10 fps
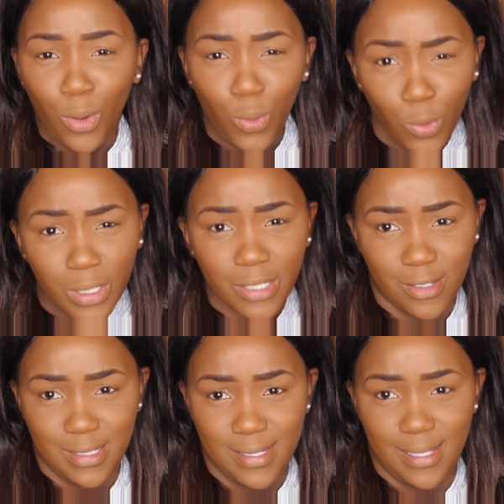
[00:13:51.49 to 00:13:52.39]
call an
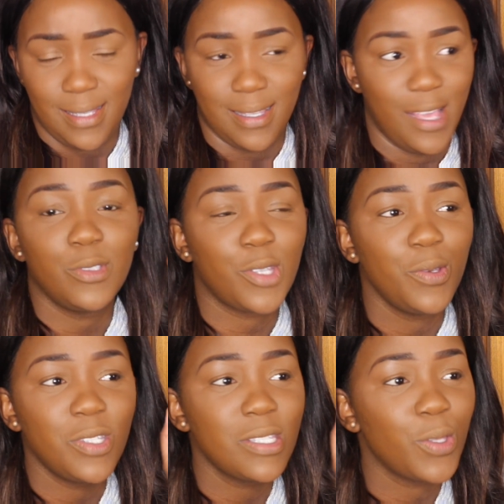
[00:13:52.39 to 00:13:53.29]
auntie.
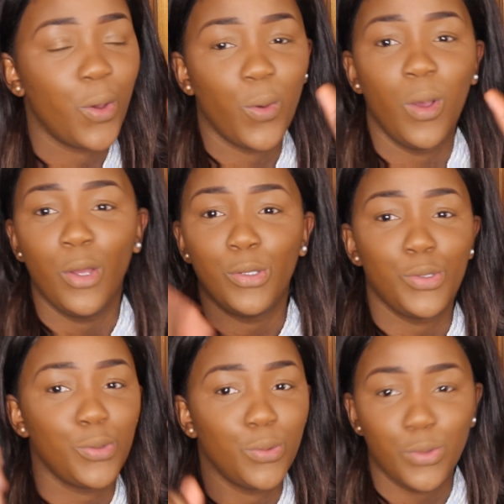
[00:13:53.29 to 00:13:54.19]
Don't just go
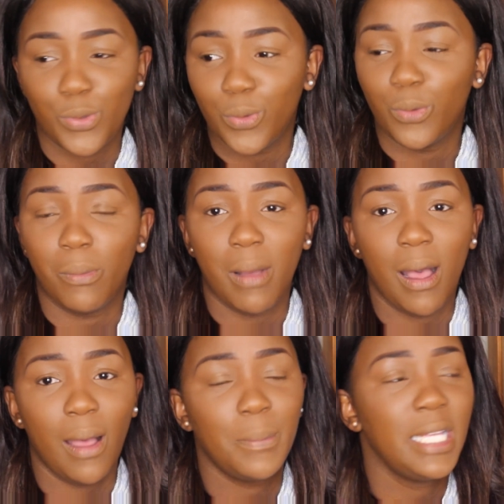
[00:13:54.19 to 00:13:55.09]
do
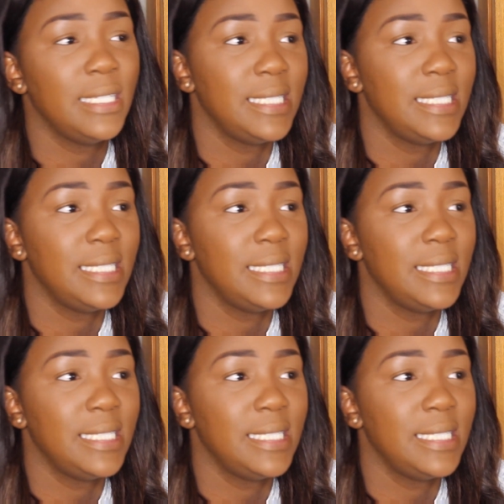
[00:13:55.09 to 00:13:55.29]
mom,